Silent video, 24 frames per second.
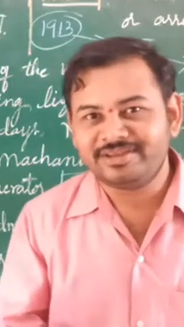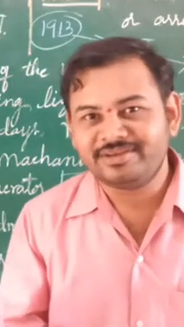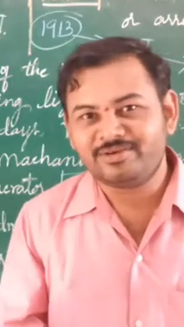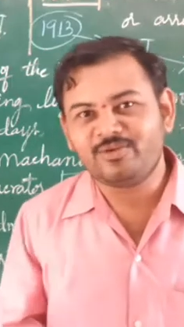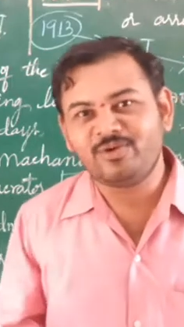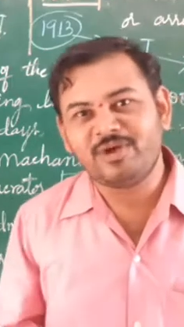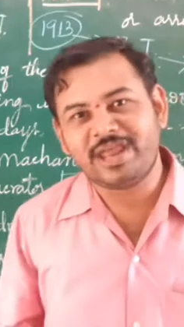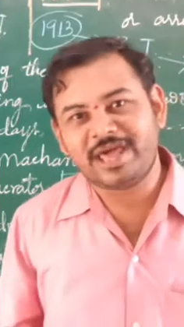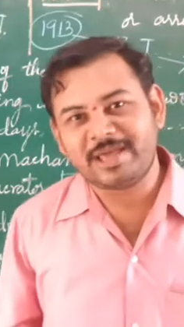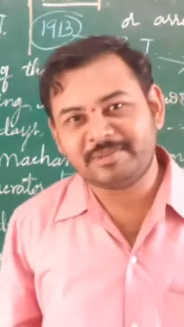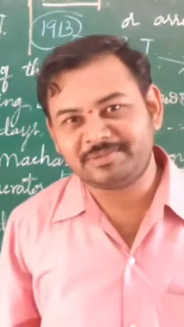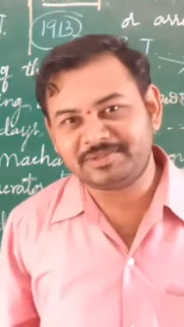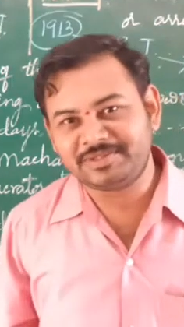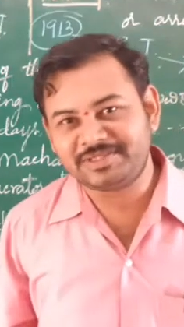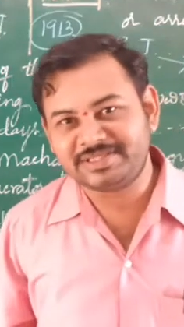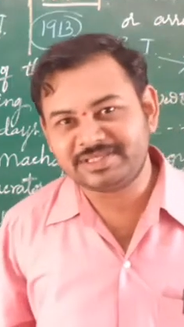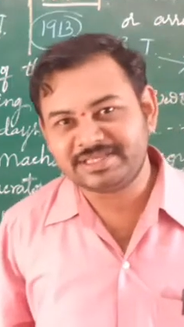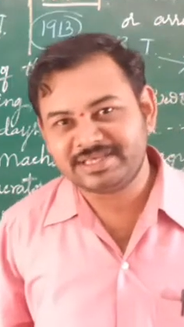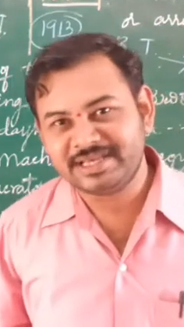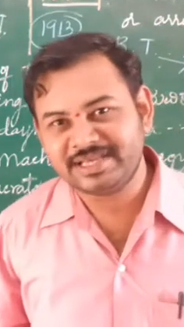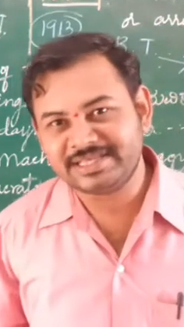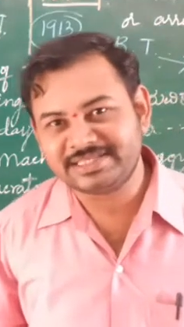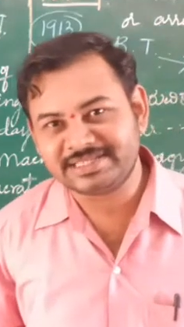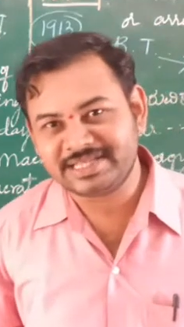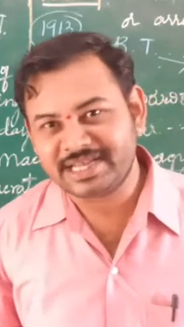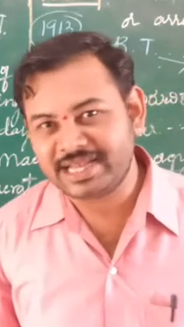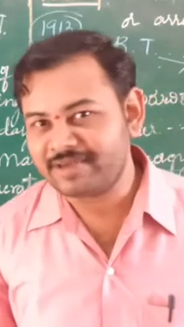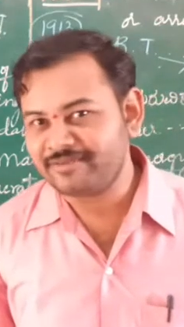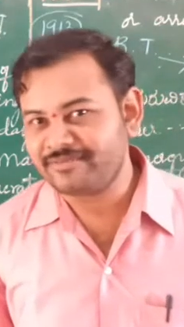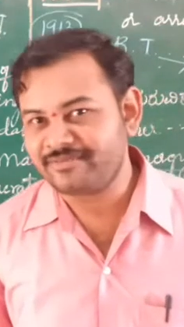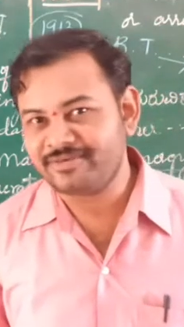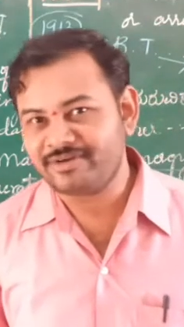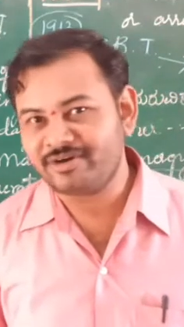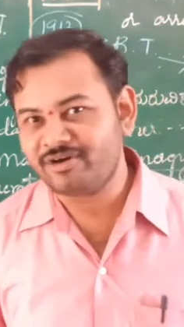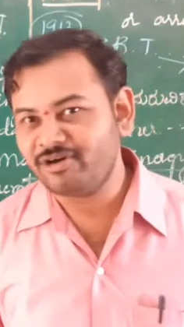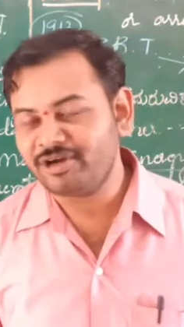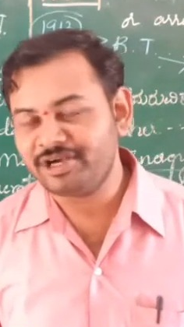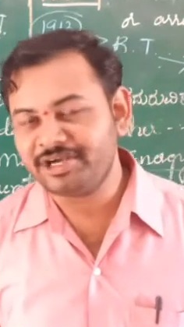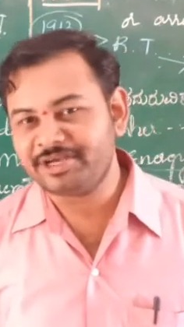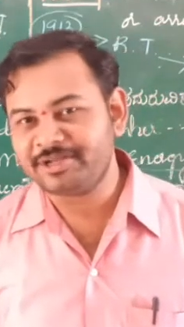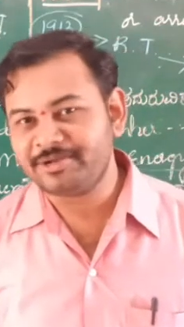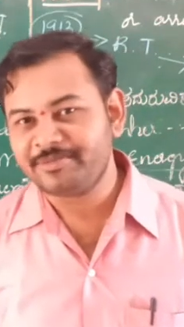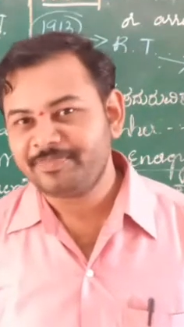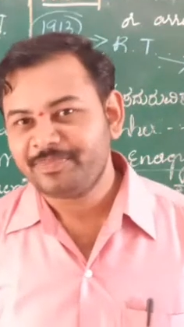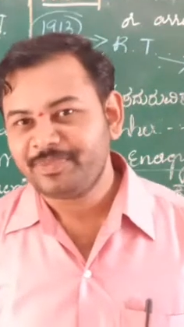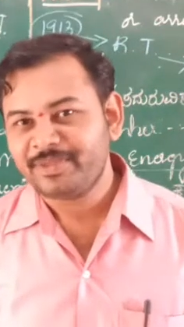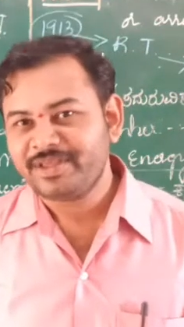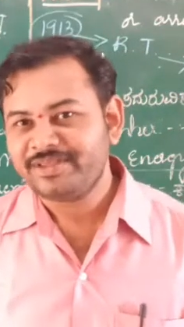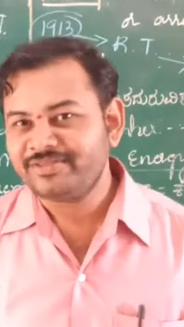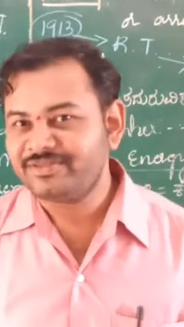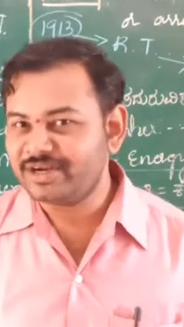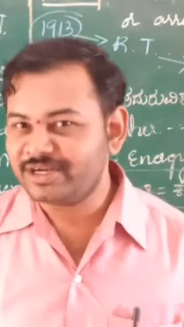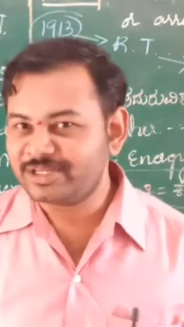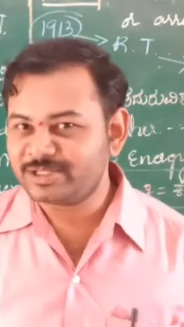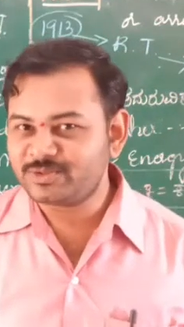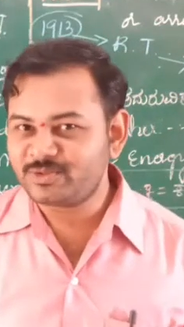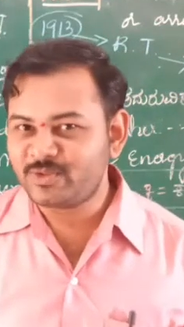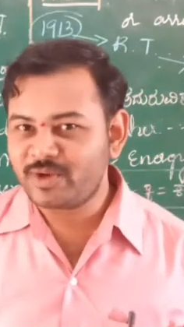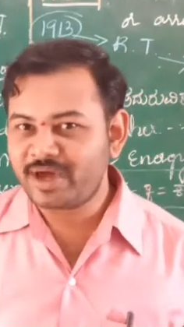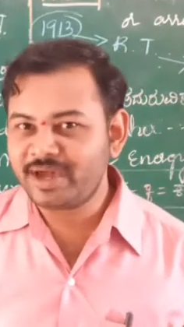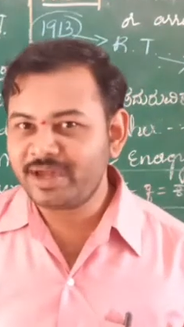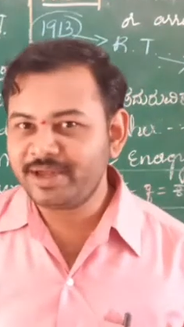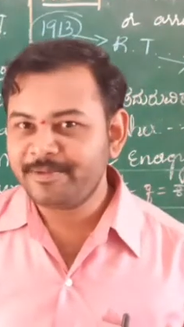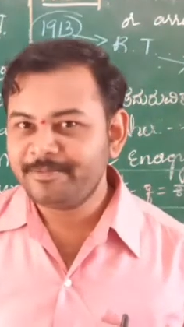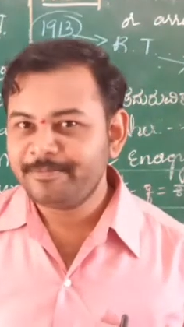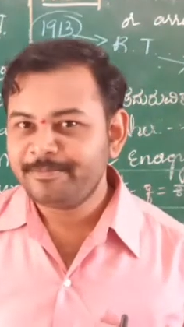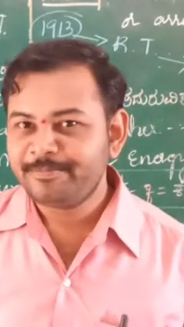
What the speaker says: collapse his life. Got it? That is why